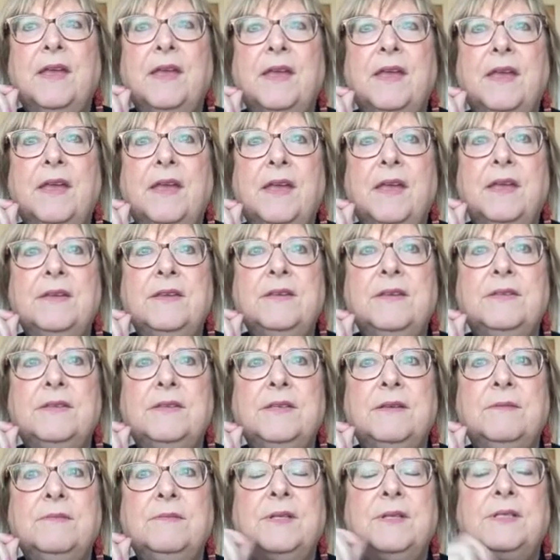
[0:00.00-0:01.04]
And
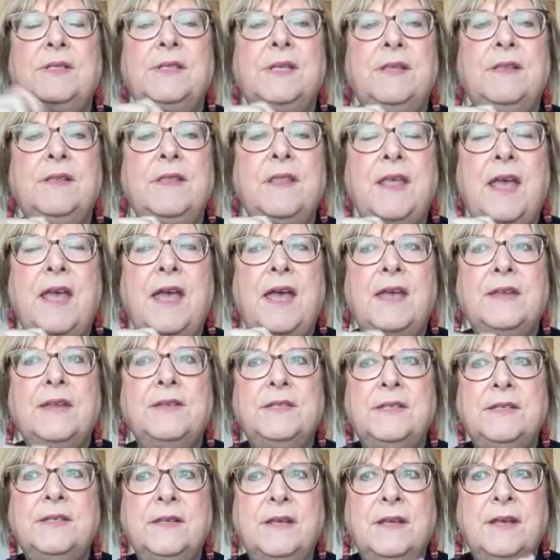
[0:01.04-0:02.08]
it was in
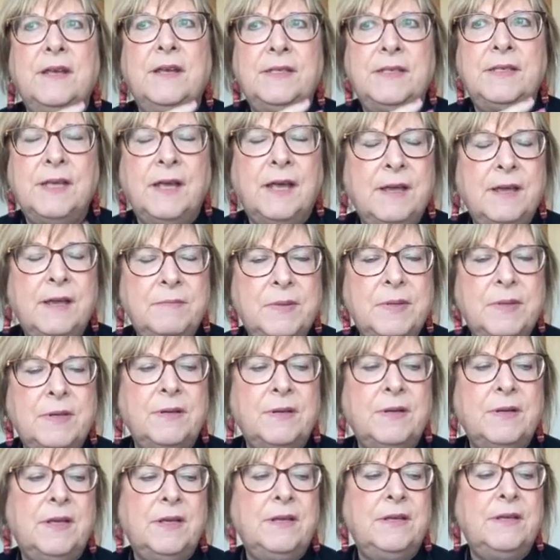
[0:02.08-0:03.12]
that uh, time
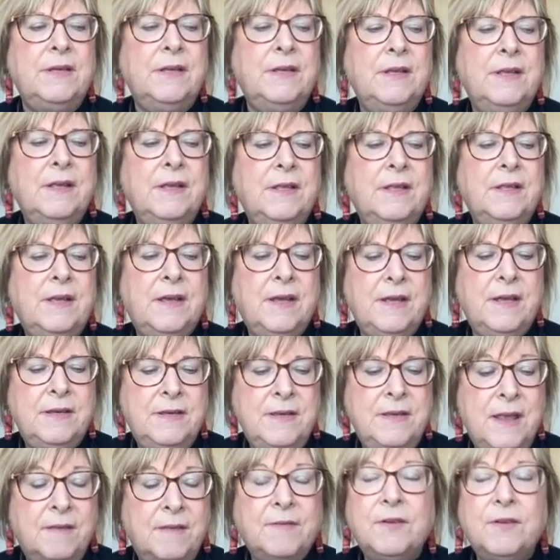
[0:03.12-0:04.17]
period. I'd
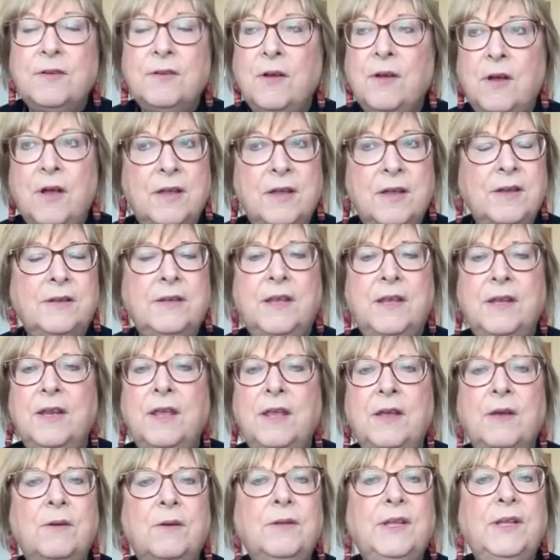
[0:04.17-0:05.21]
never gone on
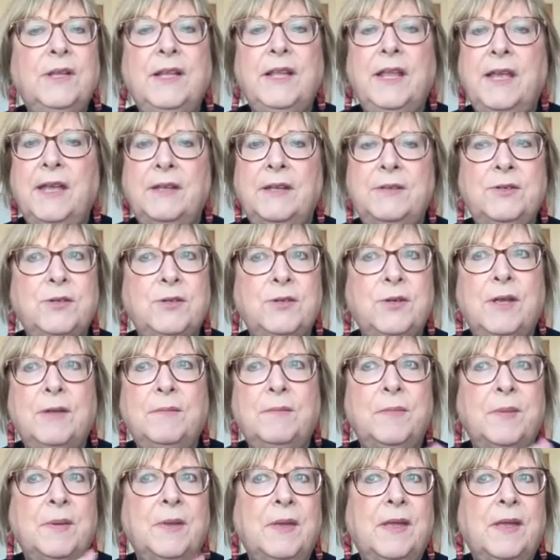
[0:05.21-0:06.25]
any Holy Land trip.